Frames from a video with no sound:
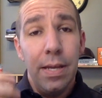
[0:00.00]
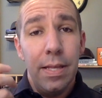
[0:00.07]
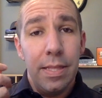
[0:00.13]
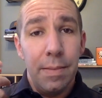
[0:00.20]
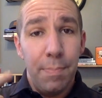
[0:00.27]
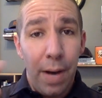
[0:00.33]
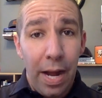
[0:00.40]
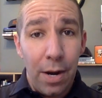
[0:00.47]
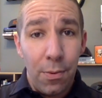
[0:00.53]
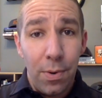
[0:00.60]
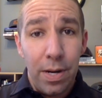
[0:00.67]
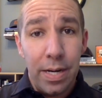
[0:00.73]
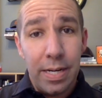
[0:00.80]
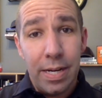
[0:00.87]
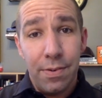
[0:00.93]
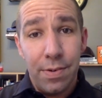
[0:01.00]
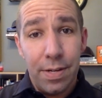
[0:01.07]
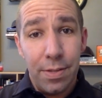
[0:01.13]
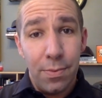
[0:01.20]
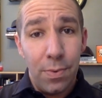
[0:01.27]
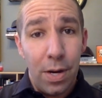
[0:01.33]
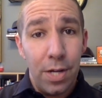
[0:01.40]
The buyer wanted to get rid of
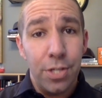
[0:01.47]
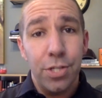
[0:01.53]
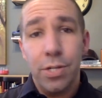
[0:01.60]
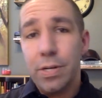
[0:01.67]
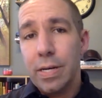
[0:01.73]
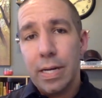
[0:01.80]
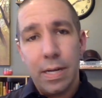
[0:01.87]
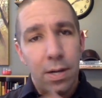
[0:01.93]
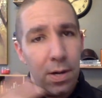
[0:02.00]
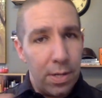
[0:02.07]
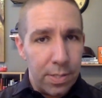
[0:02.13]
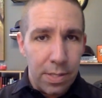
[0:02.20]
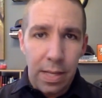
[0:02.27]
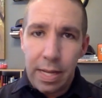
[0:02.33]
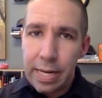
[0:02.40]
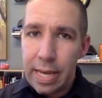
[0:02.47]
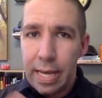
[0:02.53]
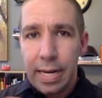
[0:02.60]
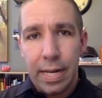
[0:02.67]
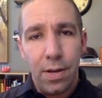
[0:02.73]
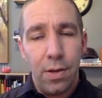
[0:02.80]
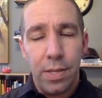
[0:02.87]
the washer, and it caused a lot of
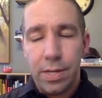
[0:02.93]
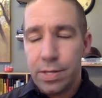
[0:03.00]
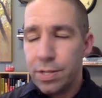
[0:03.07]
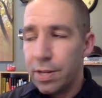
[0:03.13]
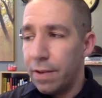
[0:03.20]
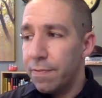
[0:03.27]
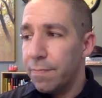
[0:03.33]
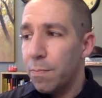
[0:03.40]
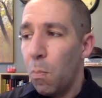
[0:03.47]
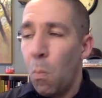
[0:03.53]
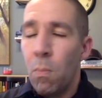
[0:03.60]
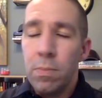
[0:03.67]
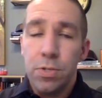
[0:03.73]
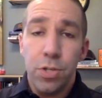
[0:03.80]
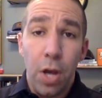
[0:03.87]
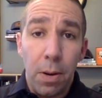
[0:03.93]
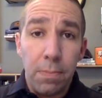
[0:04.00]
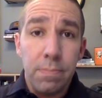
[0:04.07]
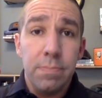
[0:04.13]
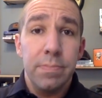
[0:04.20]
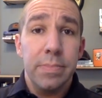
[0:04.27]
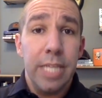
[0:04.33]
headache, all the good stuff. So
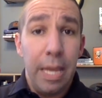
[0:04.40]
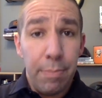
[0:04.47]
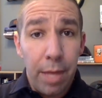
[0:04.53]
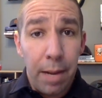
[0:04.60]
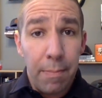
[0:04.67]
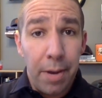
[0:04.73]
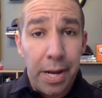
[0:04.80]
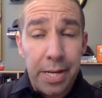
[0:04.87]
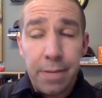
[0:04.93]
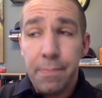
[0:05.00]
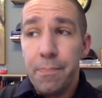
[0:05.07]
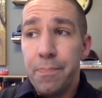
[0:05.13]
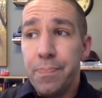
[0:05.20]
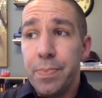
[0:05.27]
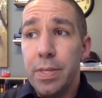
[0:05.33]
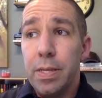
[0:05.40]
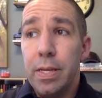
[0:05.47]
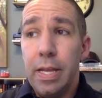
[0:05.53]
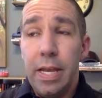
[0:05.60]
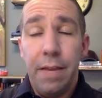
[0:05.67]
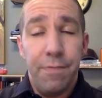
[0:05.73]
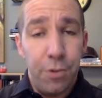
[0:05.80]
keep that in mind.
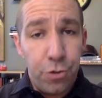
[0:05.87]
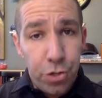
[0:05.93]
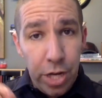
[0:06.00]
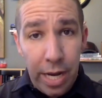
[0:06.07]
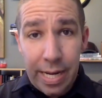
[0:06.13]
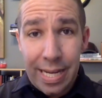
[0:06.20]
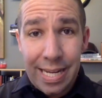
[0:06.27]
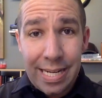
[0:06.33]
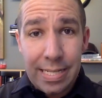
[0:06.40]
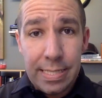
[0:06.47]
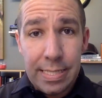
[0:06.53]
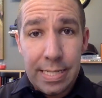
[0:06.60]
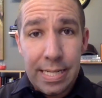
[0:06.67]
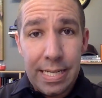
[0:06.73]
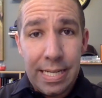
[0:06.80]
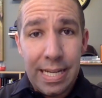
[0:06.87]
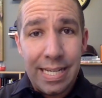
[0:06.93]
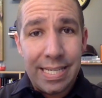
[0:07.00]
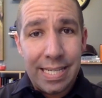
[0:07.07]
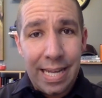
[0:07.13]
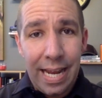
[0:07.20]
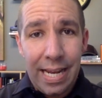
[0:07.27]
If you check it, it
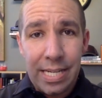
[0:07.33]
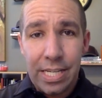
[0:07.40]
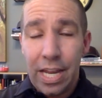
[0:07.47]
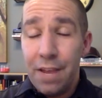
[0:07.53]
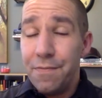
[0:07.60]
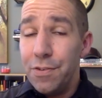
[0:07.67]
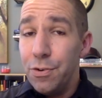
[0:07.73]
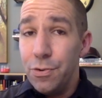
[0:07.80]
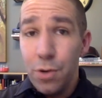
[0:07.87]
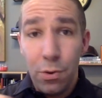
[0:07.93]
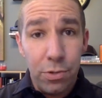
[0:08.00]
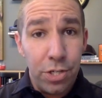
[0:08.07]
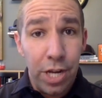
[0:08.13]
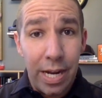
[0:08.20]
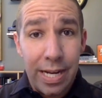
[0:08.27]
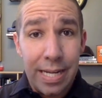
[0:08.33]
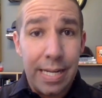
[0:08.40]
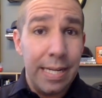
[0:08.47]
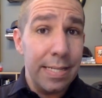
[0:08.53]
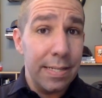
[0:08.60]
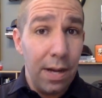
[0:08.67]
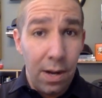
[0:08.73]
stays. If you don't check it,
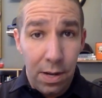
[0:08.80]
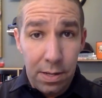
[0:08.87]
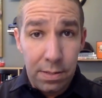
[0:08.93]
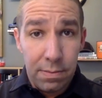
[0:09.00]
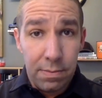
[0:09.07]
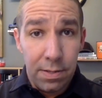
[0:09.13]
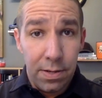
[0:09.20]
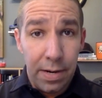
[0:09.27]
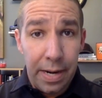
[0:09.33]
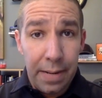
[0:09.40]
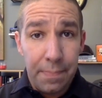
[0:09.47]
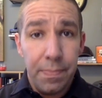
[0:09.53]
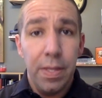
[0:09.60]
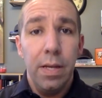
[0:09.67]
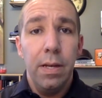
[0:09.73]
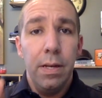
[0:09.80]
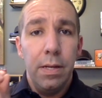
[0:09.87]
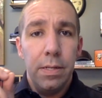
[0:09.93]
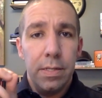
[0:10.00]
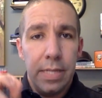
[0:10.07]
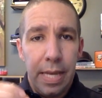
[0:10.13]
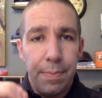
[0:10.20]
it's gone. All right?
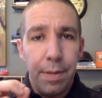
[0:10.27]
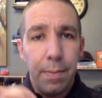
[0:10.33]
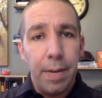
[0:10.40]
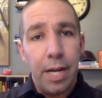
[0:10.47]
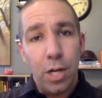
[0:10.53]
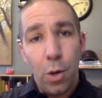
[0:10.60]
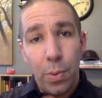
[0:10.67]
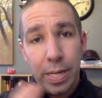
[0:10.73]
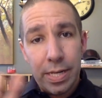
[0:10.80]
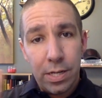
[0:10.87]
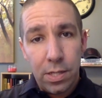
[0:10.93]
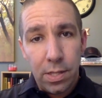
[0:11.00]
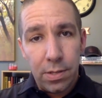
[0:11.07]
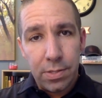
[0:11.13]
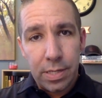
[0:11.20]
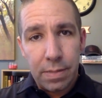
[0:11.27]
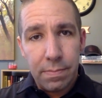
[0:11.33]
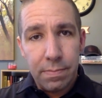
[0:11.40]
Keep that in mind going into closing.